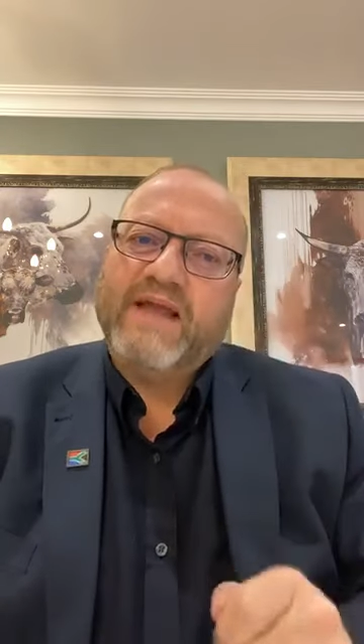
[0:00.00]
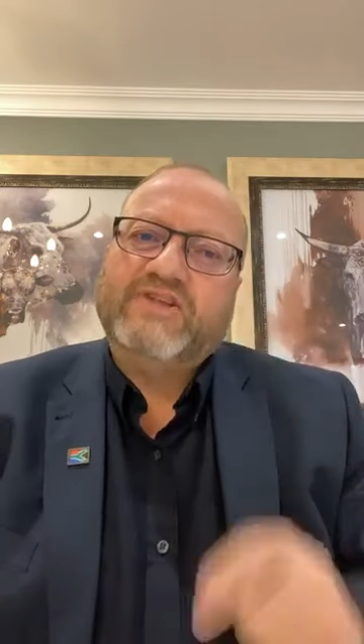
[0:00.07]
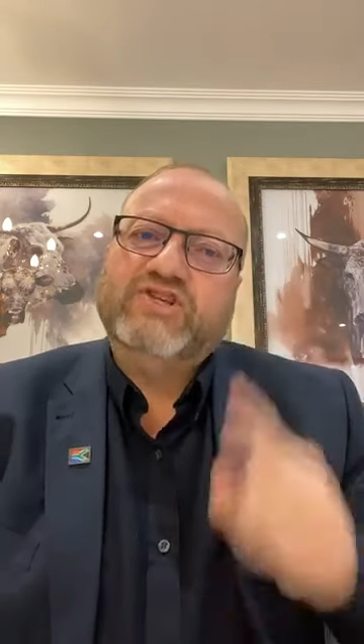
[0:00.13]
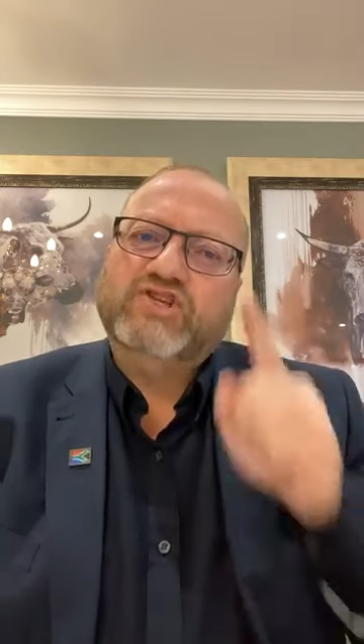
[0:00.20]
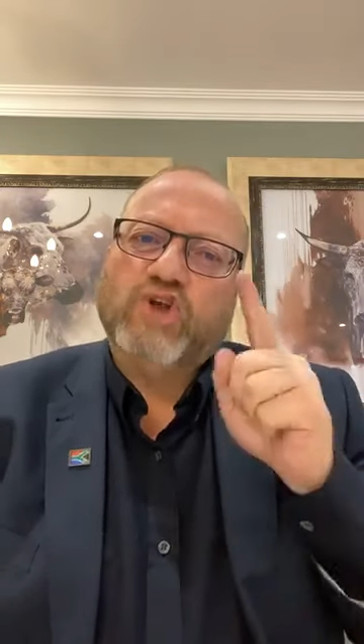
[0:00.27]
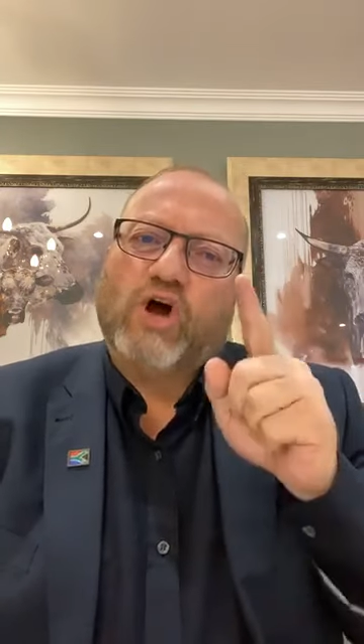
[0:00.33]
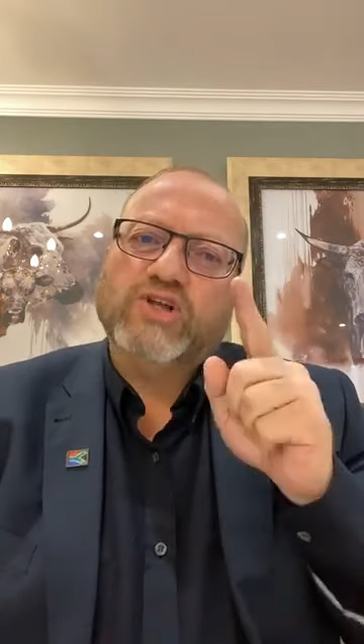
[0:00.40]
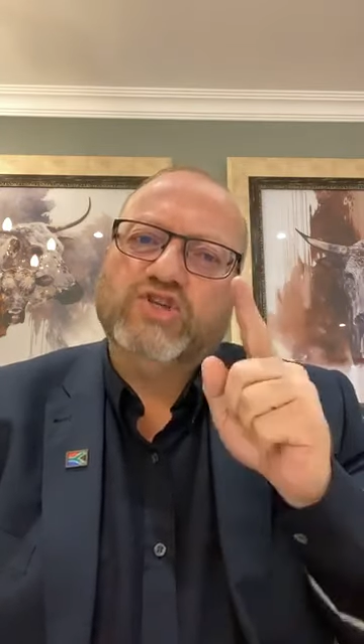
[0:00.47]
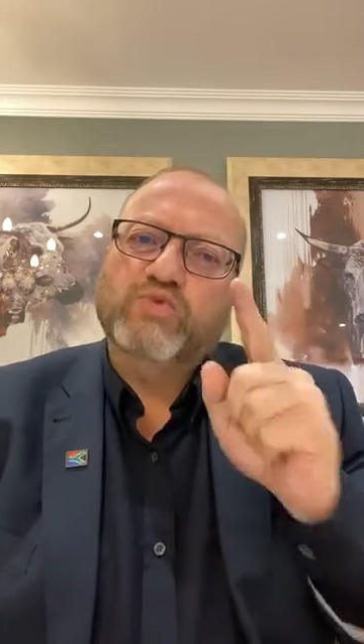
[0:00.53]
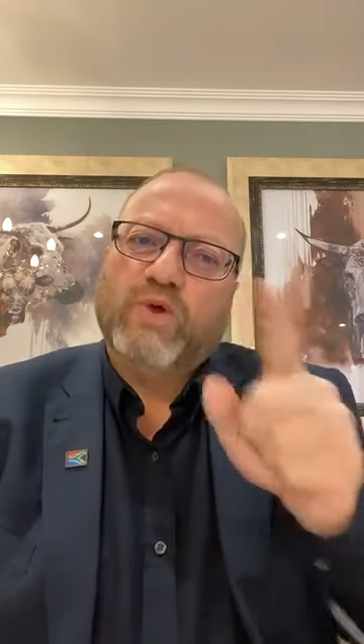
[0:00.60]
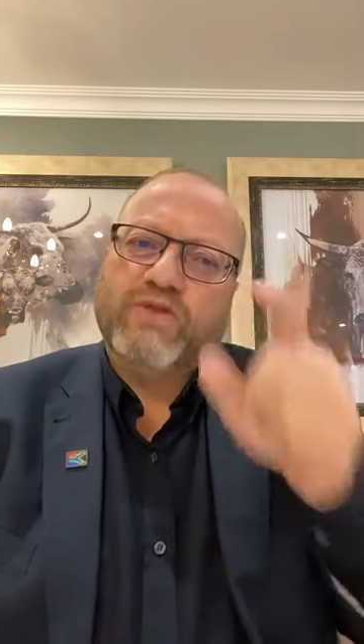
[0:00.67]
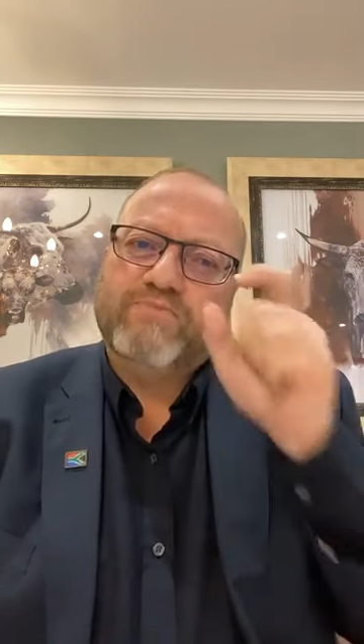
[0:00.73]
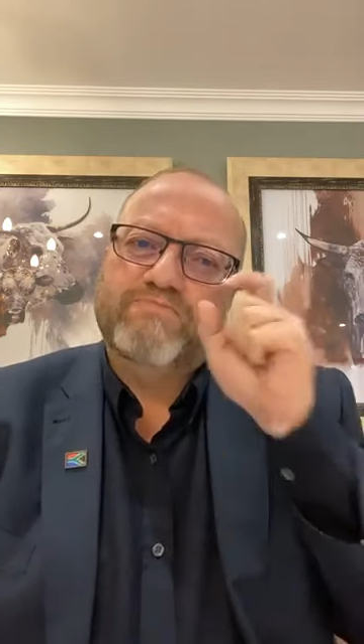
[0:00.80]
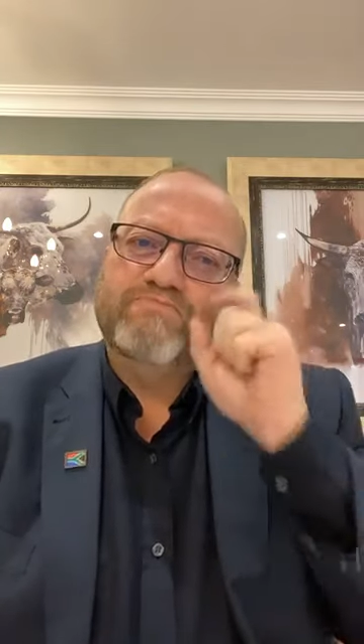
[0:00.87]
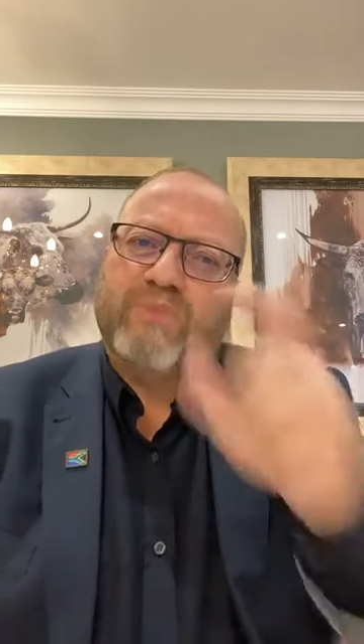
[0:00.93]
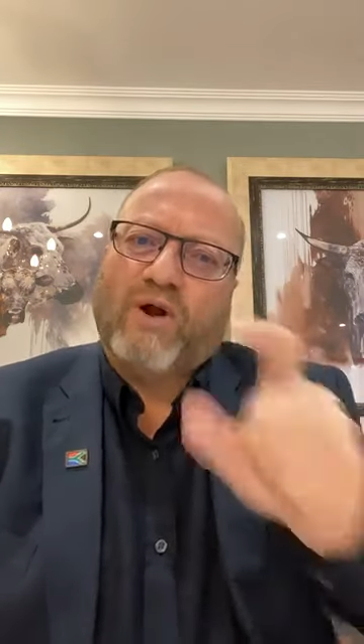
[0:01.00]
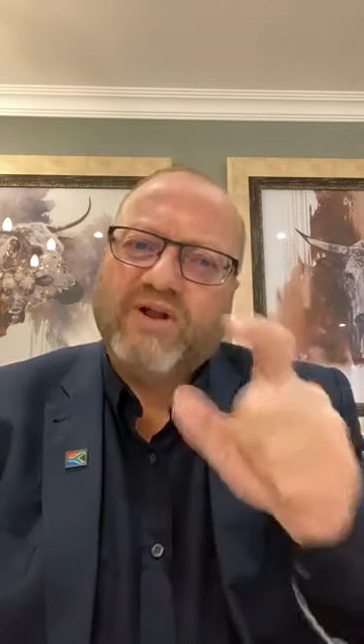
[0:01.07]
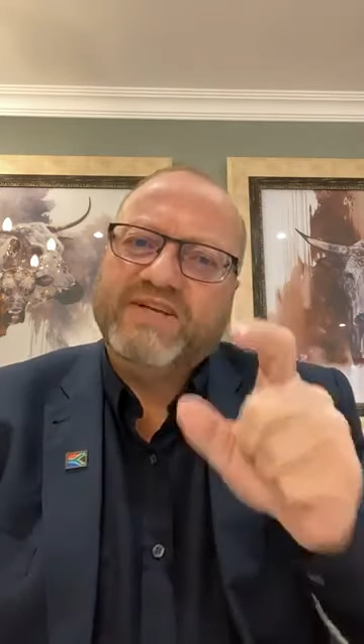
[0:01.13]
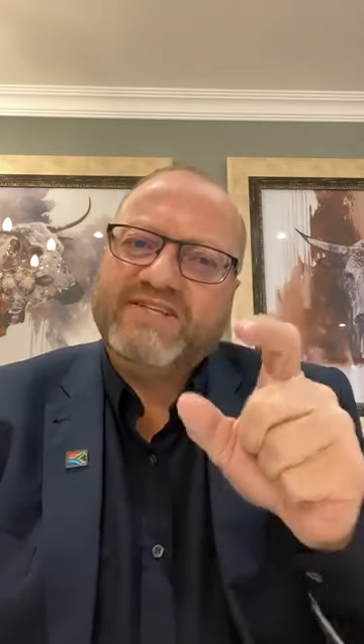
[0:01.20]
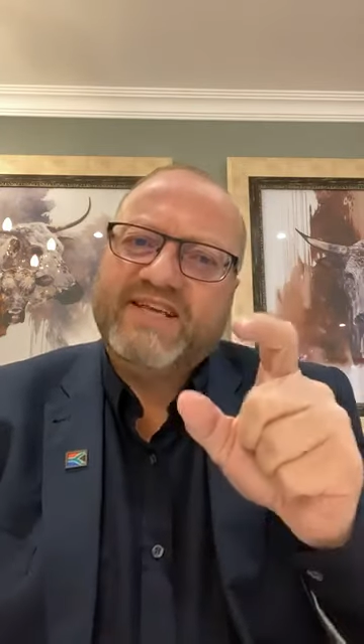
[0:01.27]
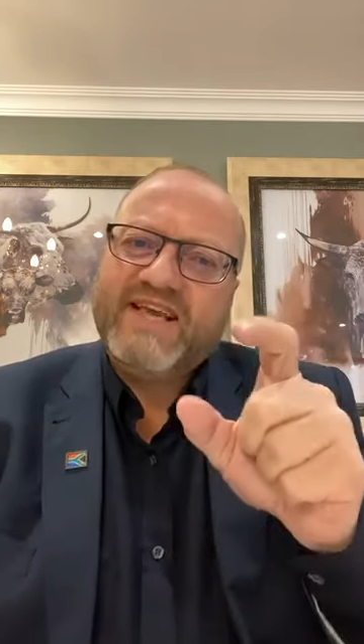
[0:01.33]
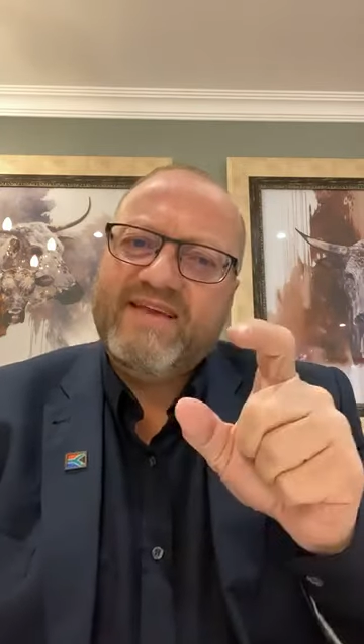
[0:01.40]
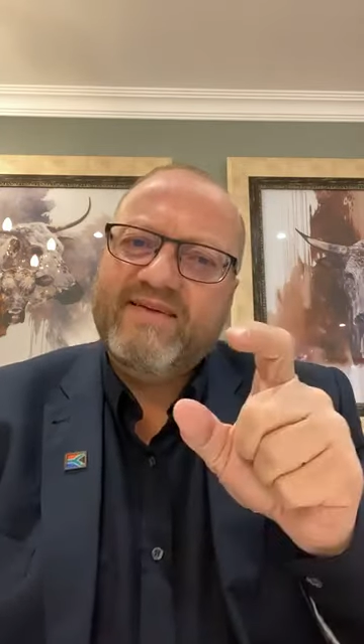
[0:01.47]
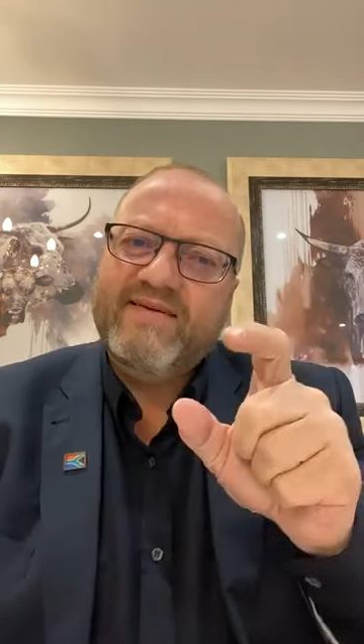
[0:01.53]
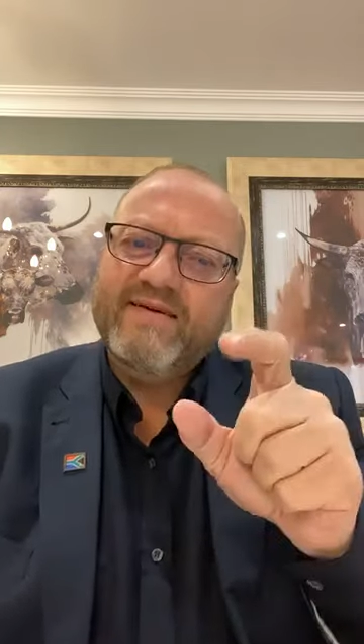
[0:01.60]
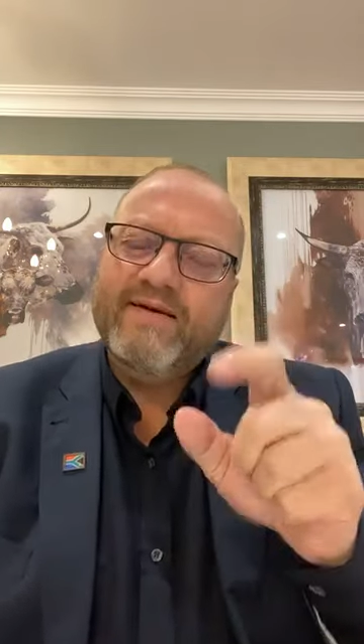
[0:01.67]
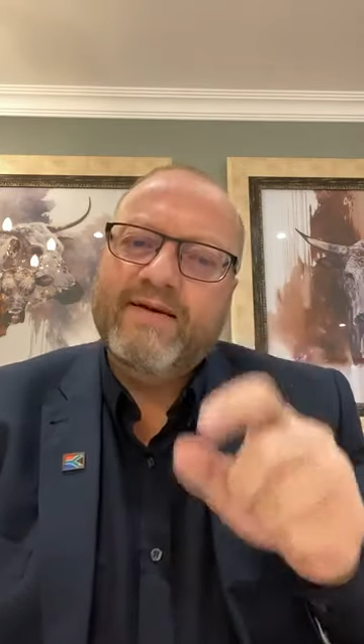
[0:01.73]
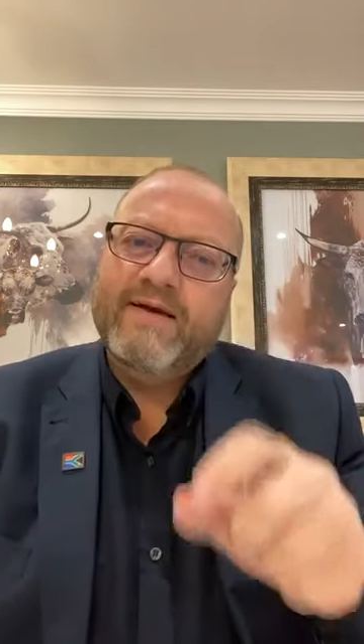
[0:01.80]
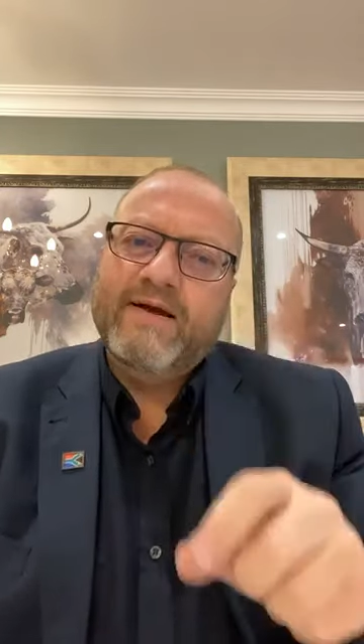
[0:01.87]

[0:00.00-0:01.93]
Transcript: It starts with policy